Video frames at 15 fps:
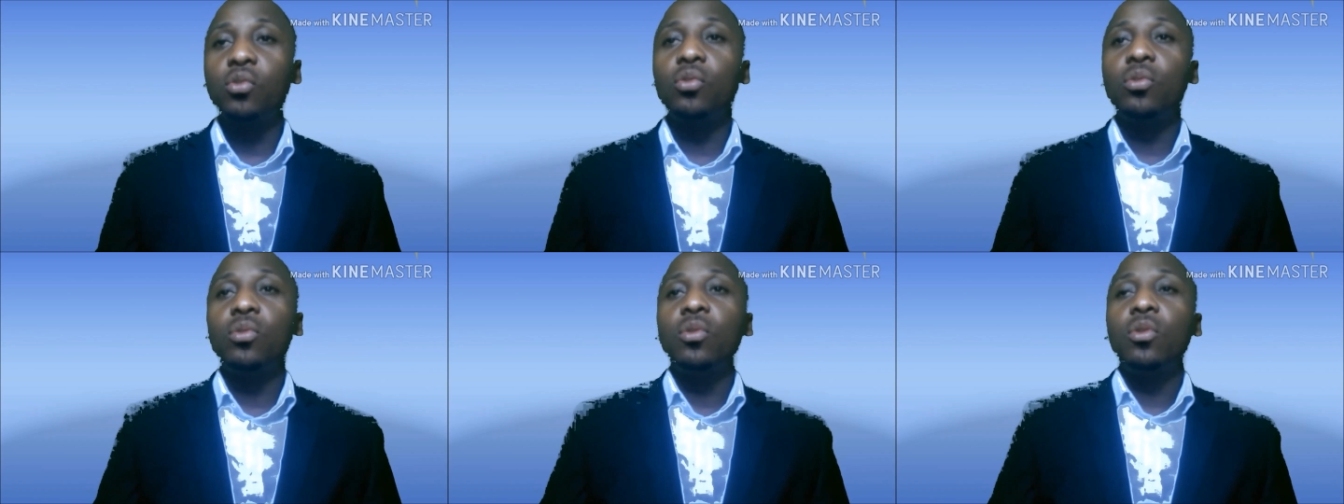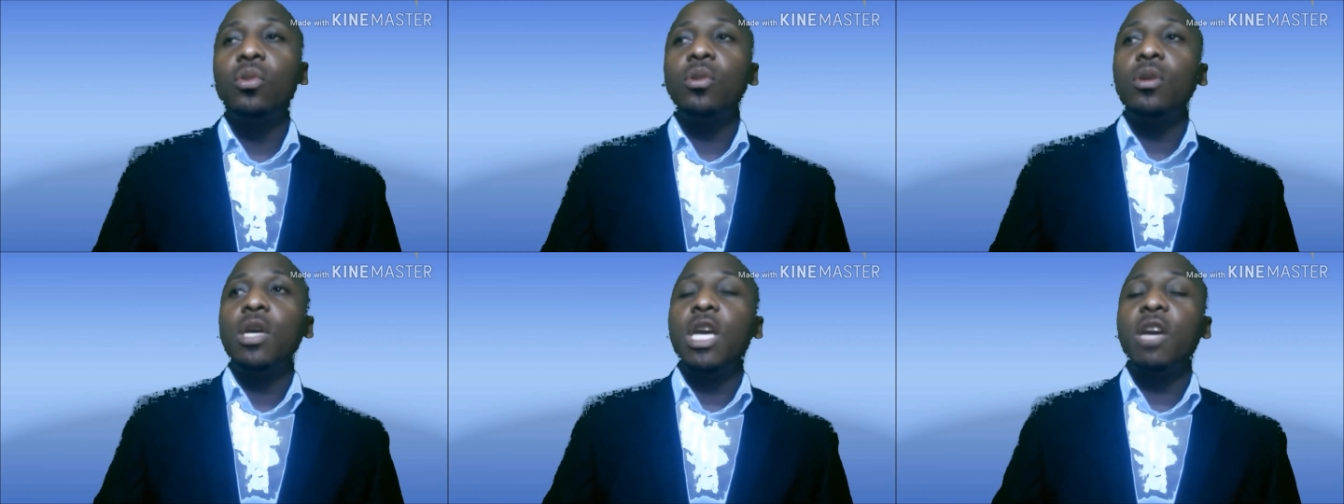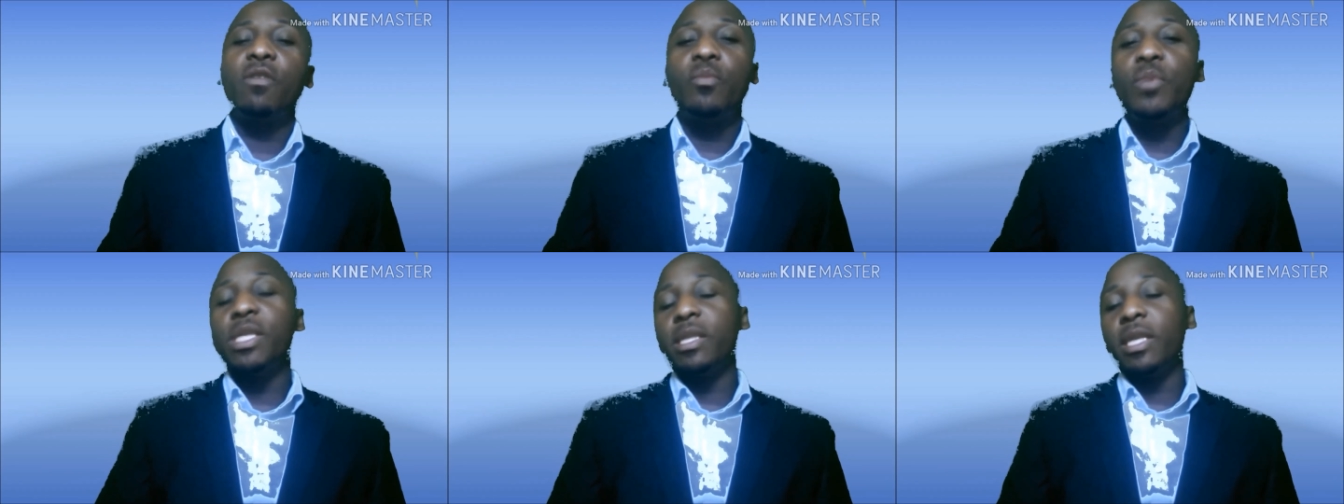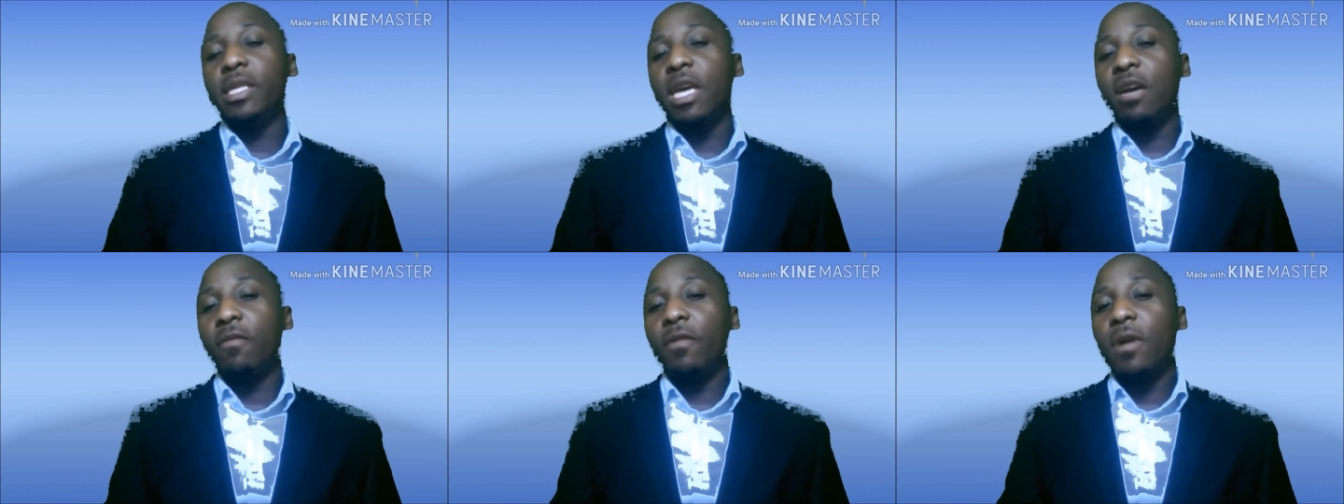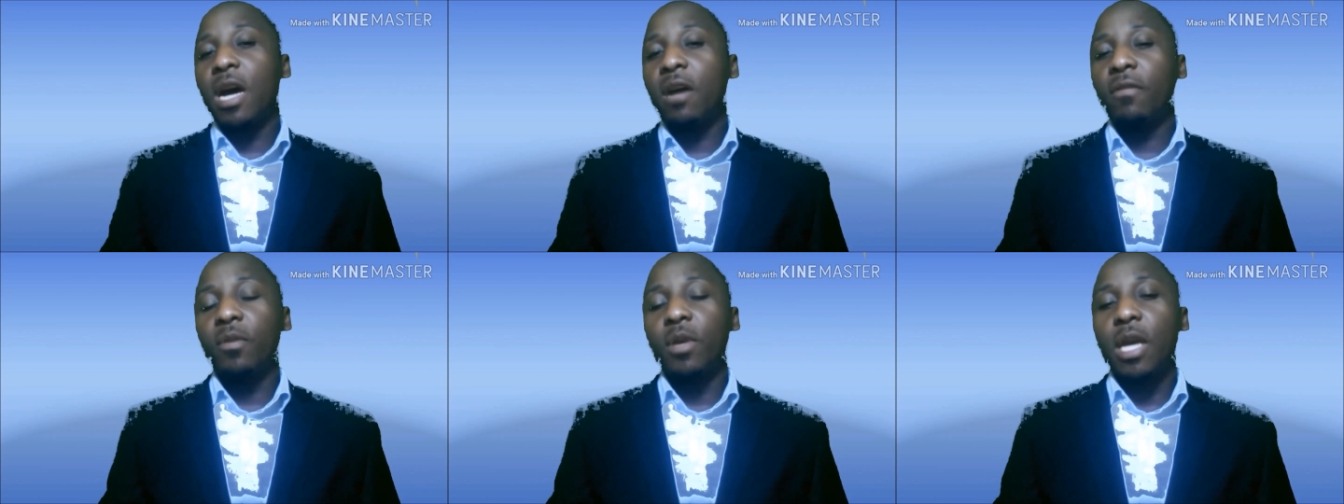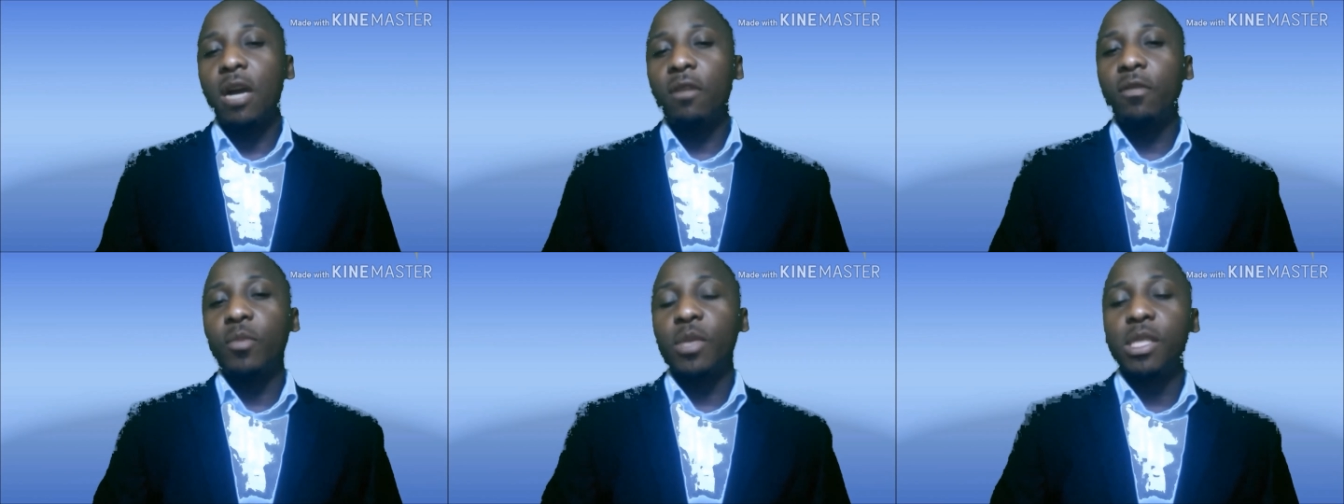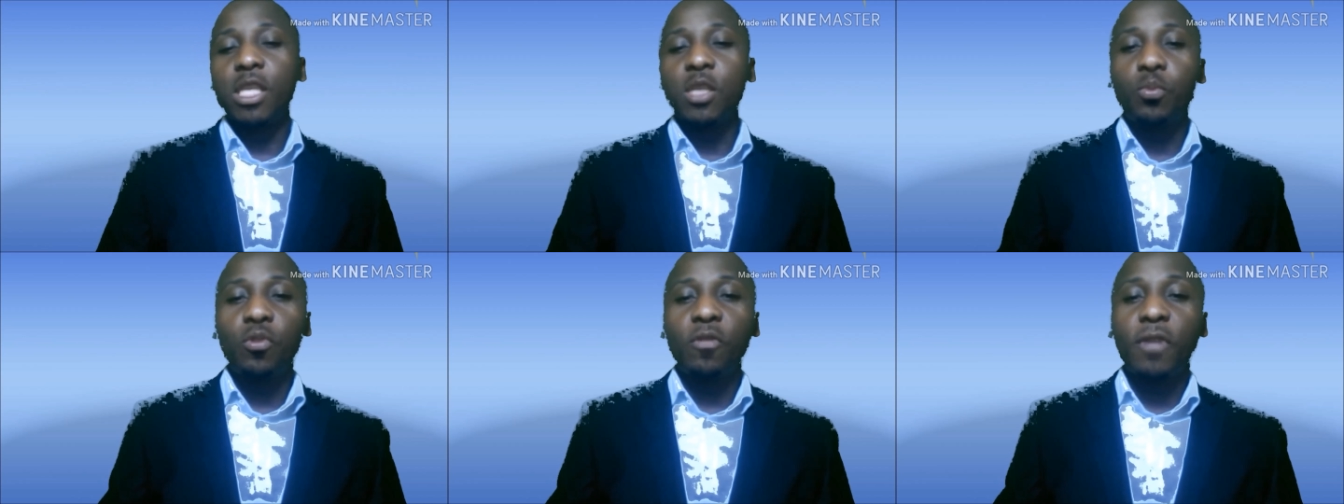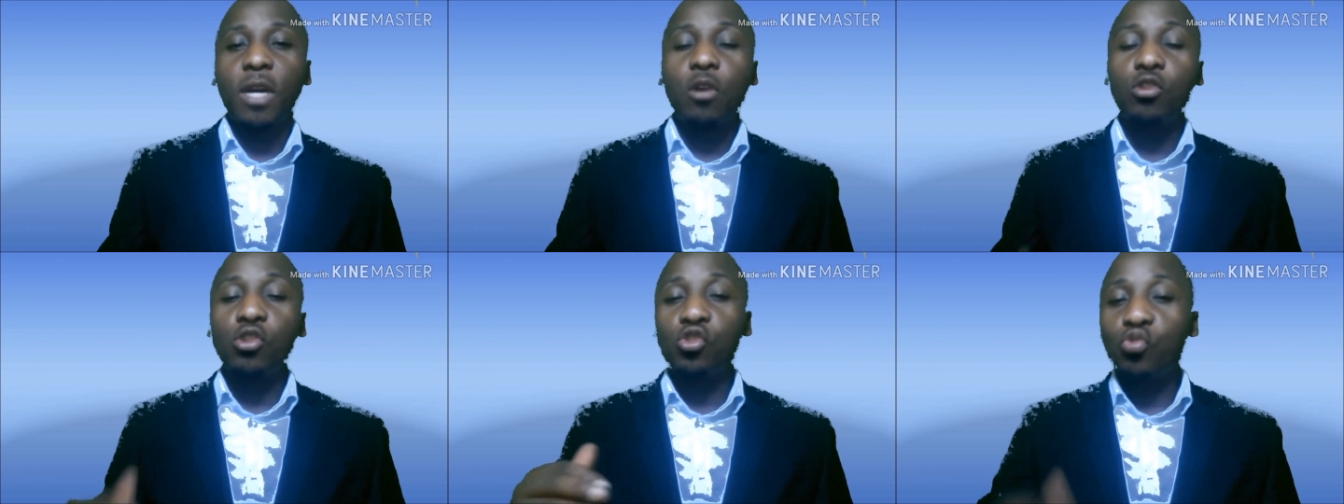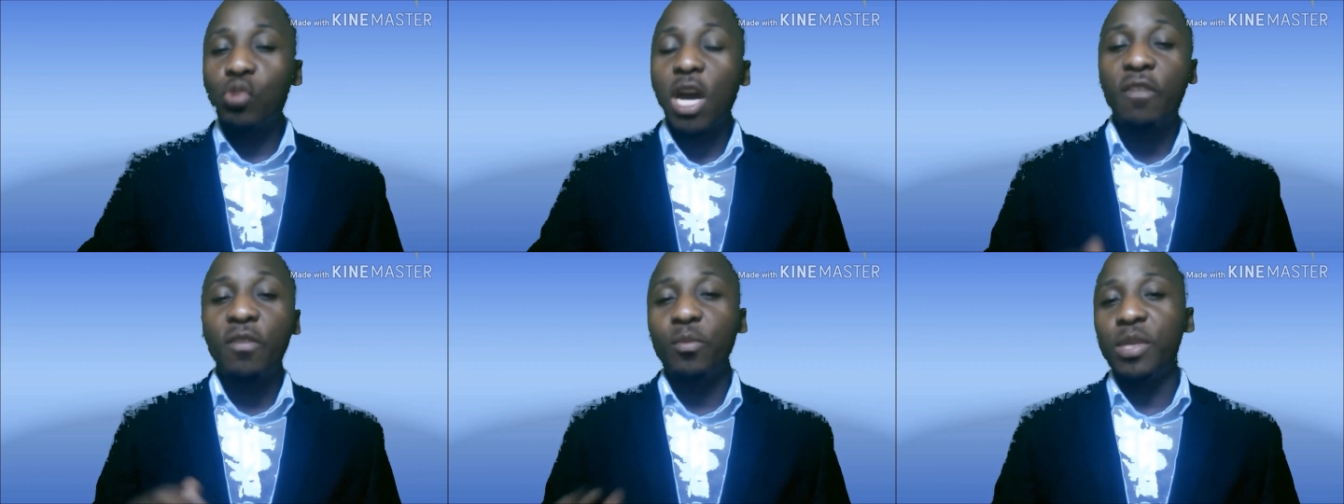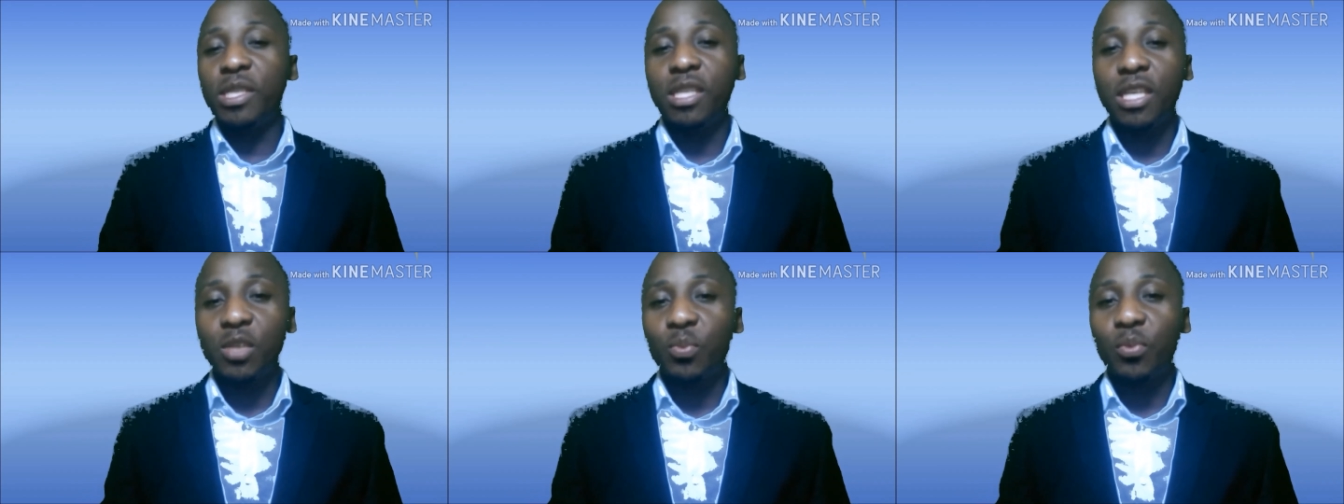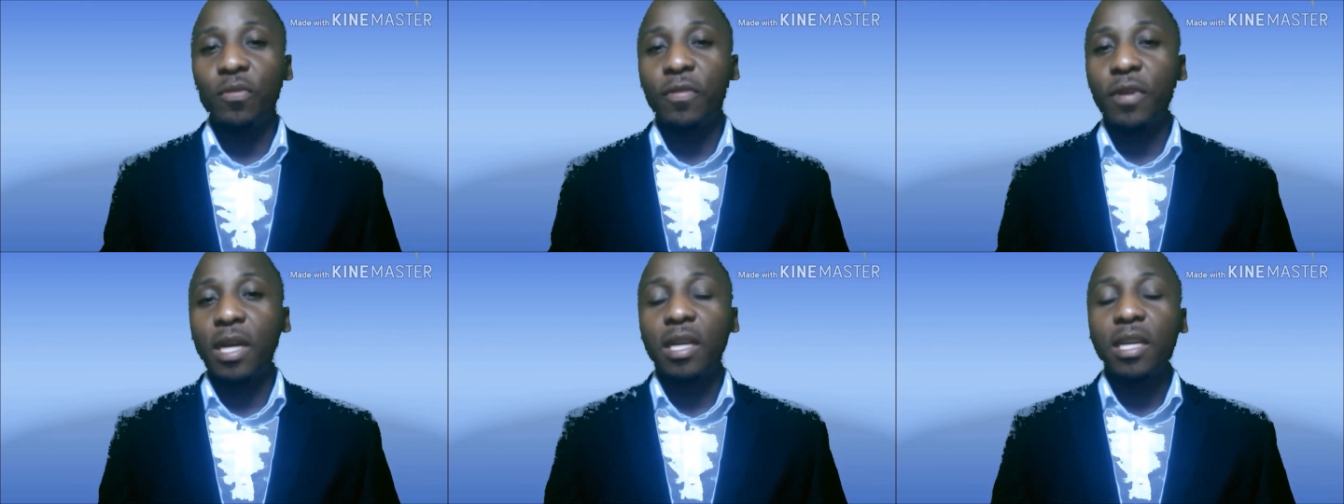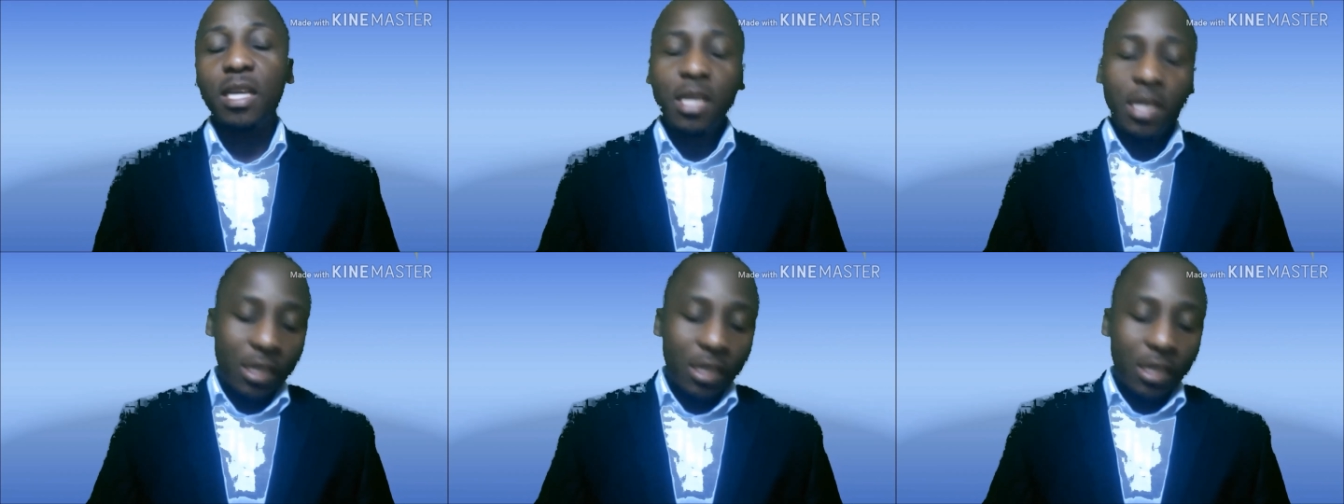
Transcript: So every business have a business profile, or should have a business profile.